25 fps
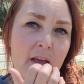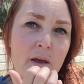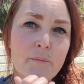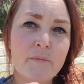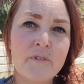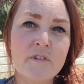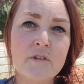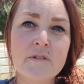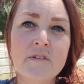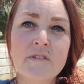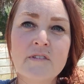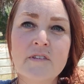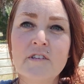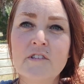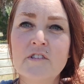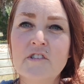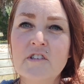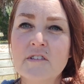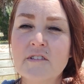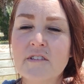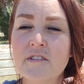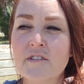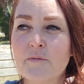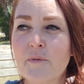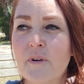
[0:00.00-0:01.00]
And when you
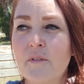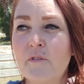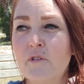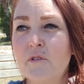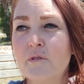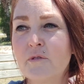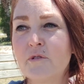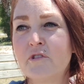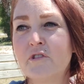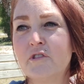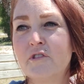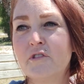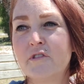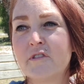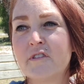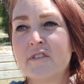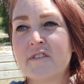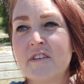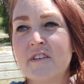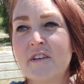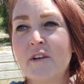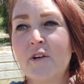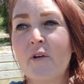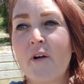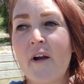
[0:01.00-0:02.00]
see Jesus Revolution,
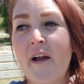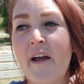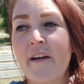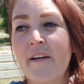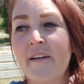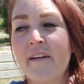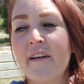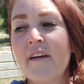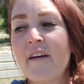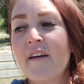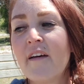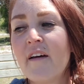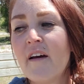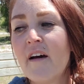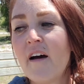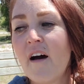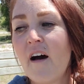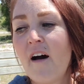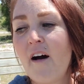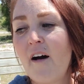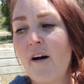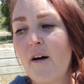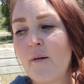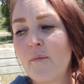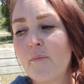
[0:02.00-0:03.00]
you'll see Greg.
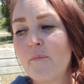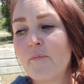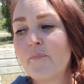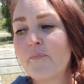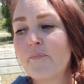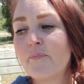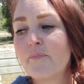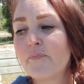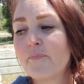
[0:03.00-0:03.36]
Um,